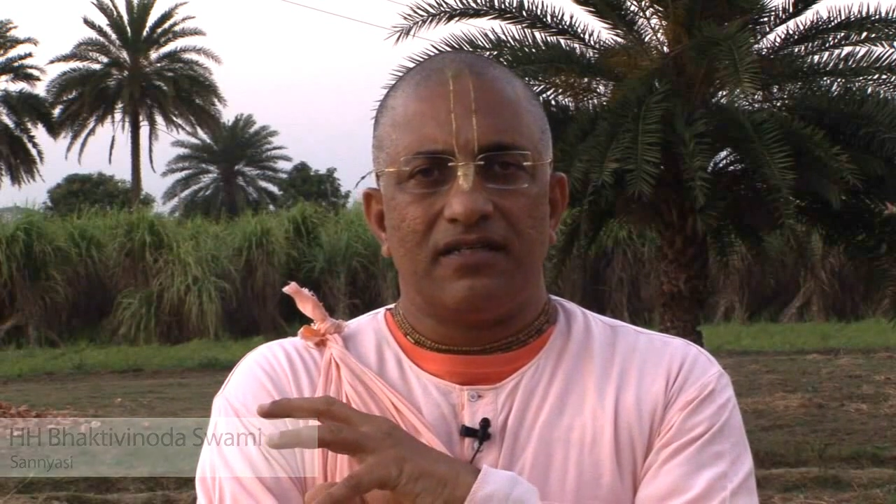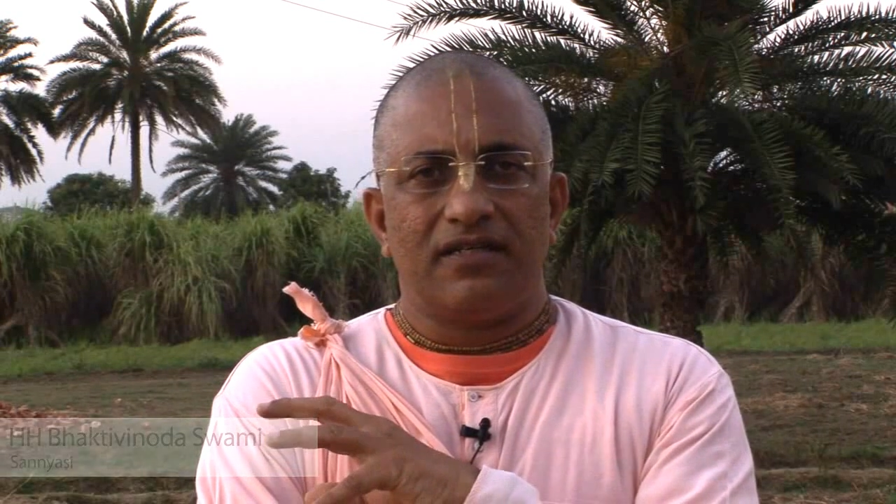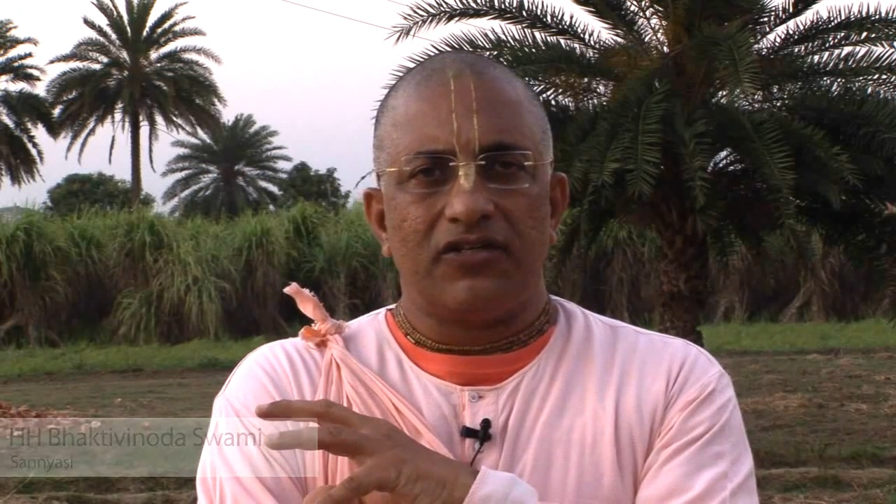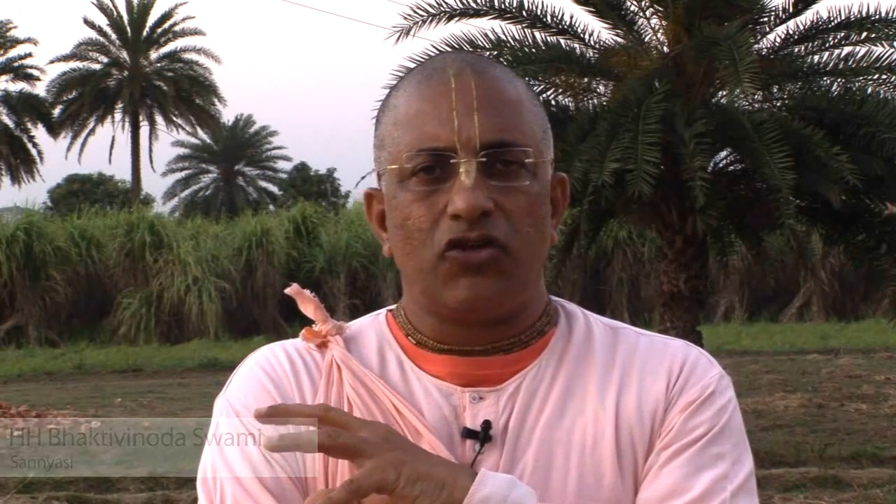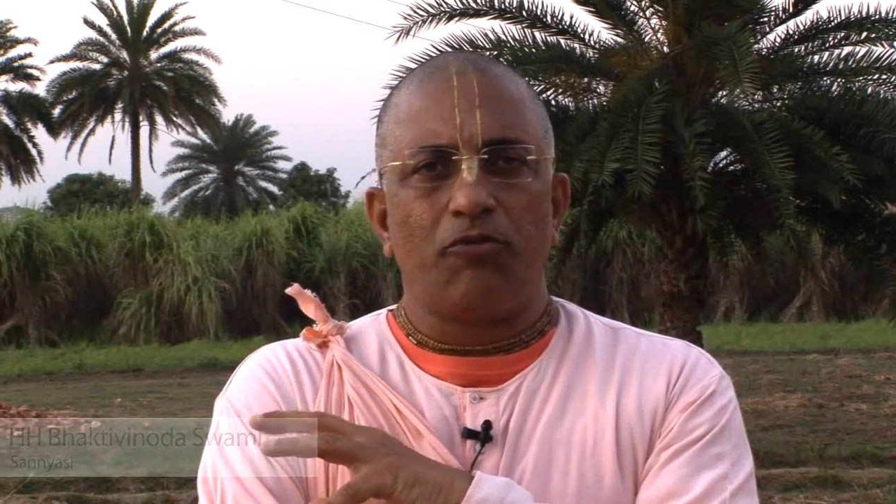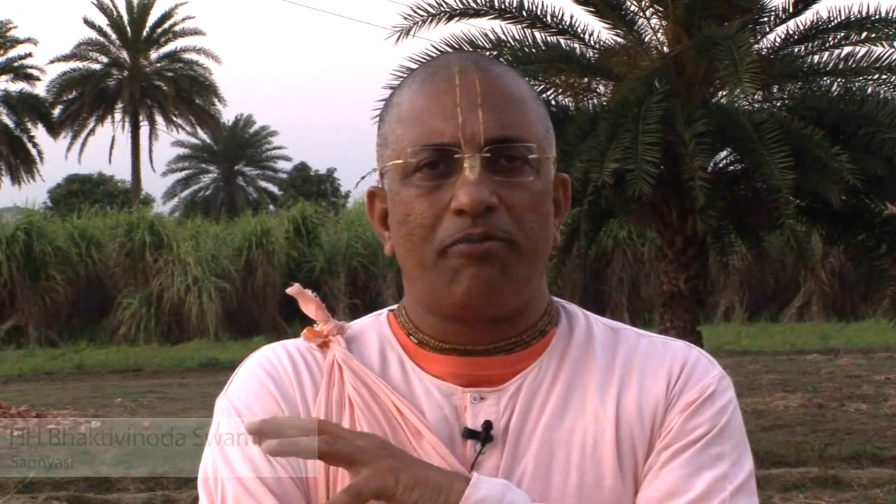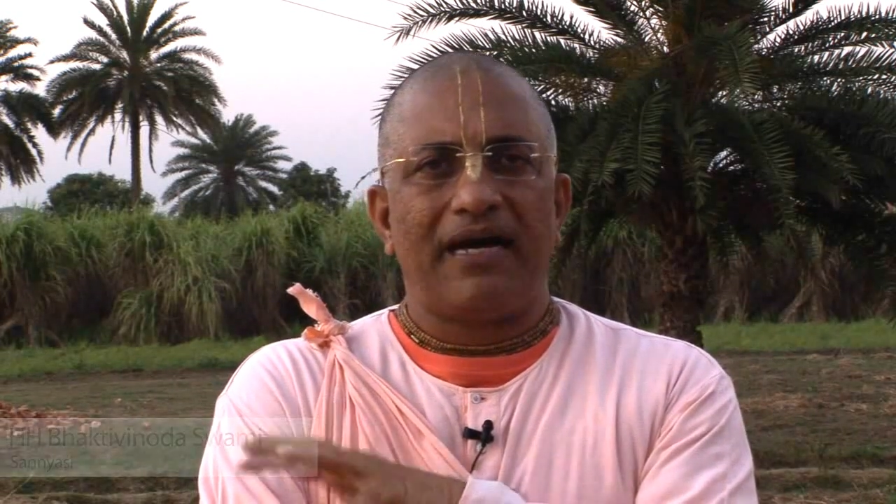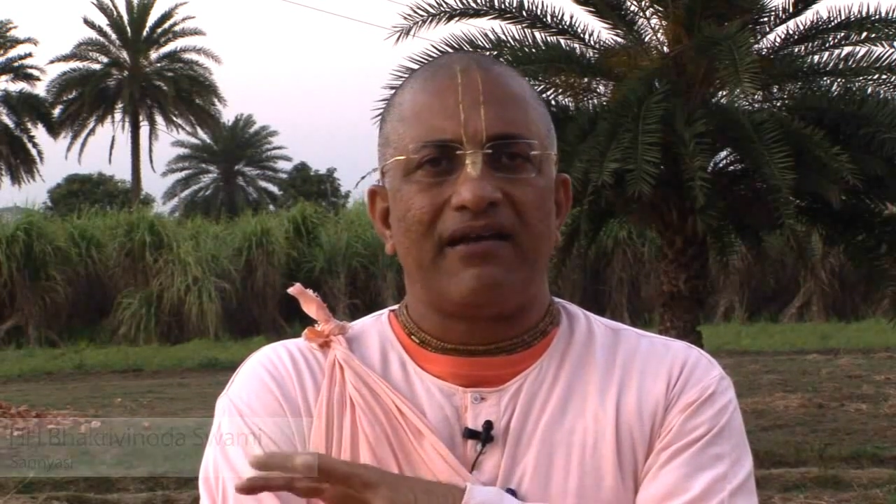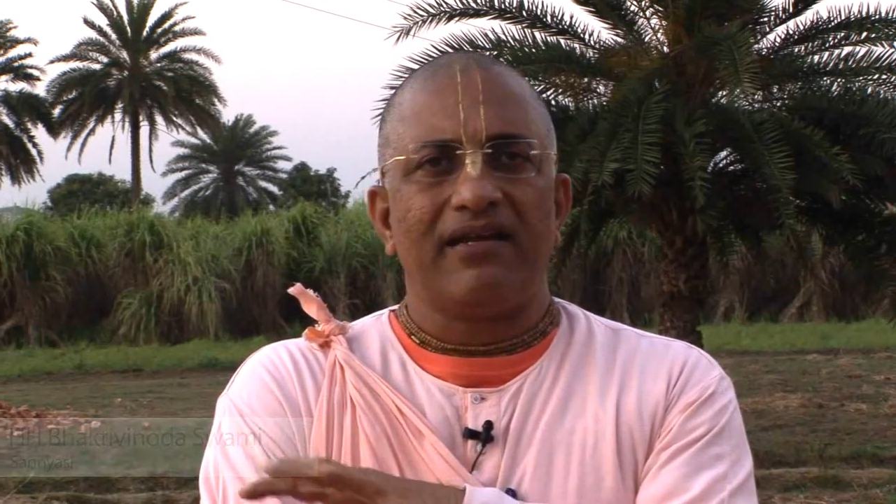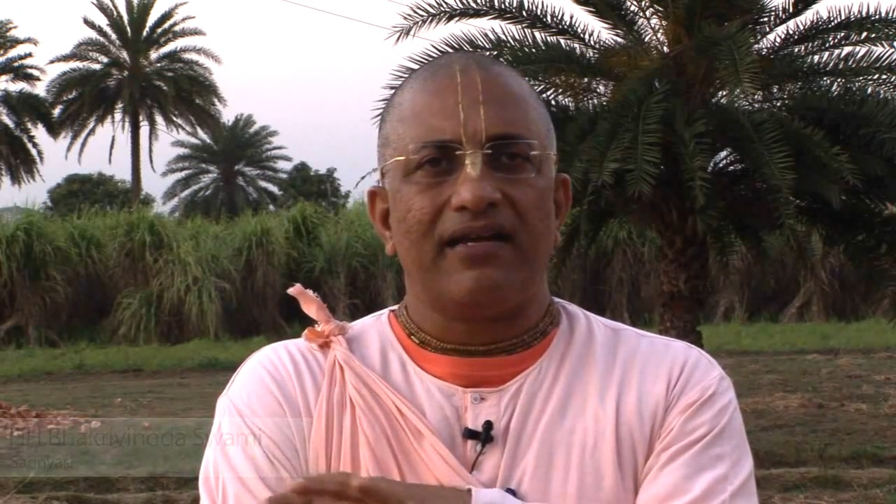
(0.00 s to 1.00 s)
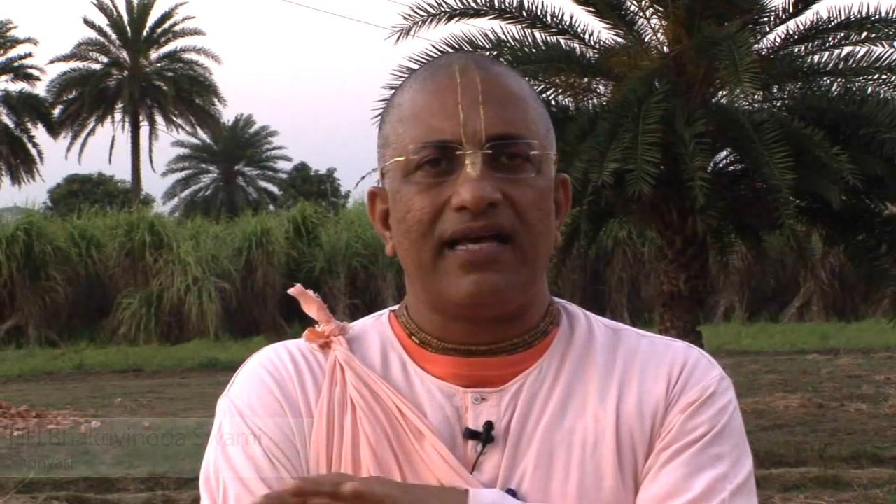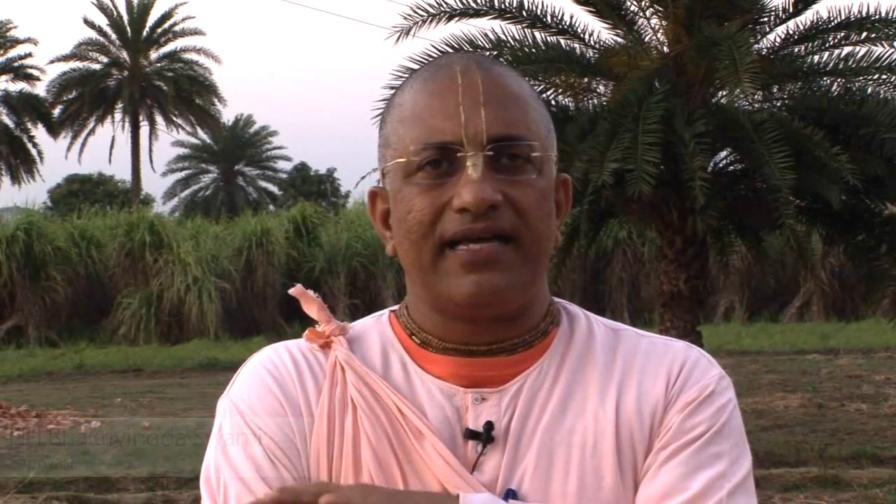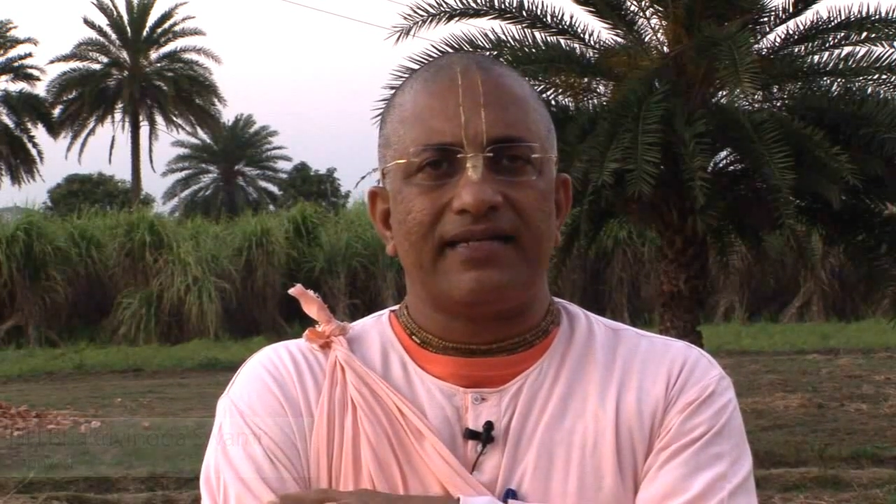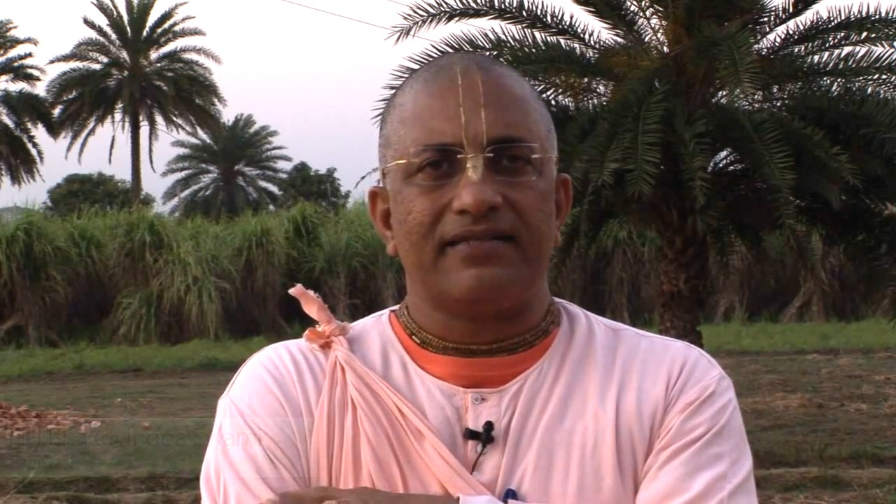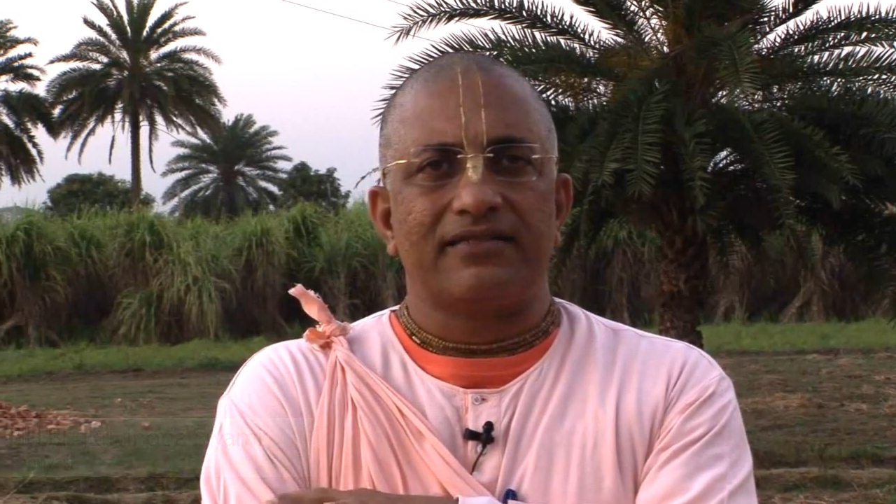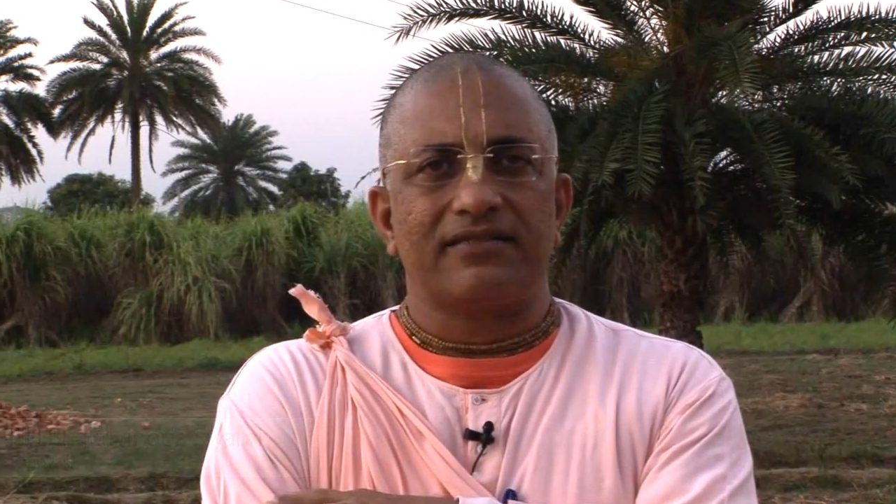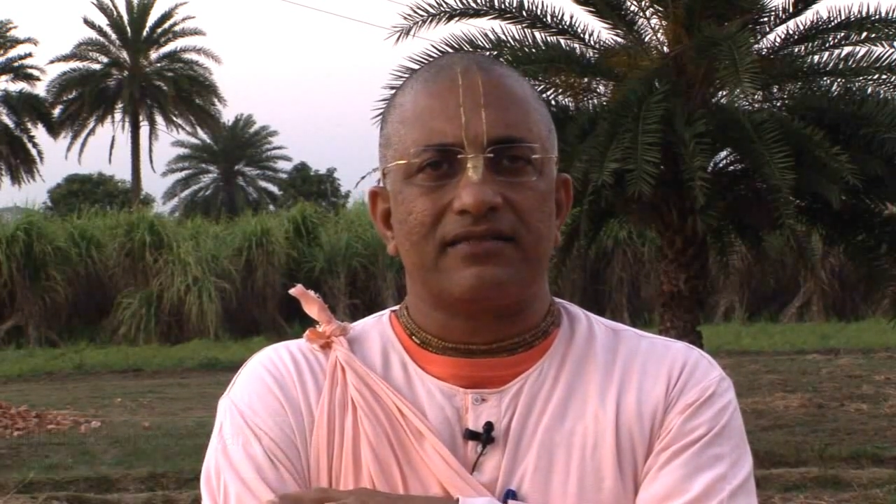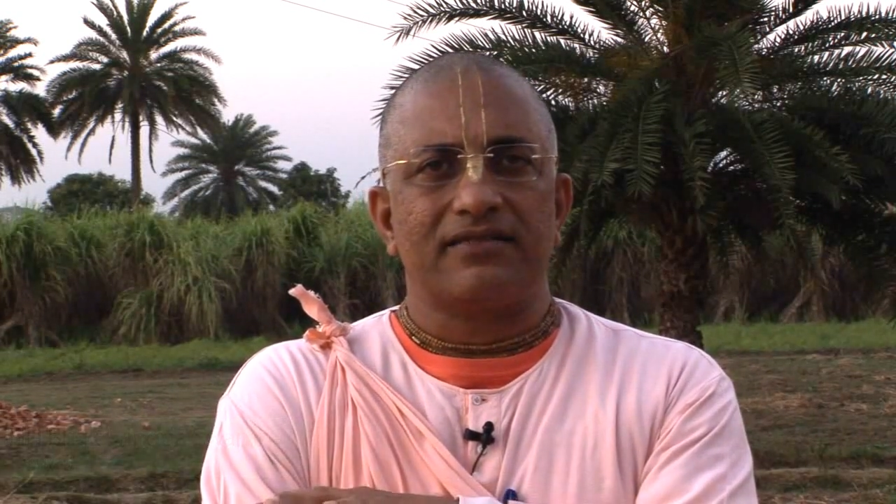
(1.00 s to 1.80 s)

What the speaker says: no parallel lines,